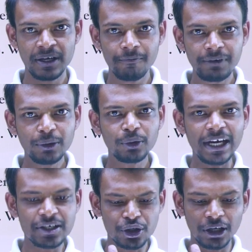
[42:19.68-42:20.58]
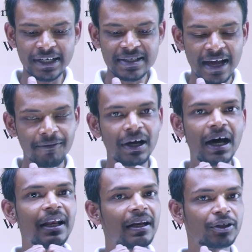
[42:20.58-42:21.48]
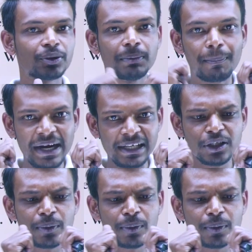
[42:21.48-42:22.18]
We know that solids have the particles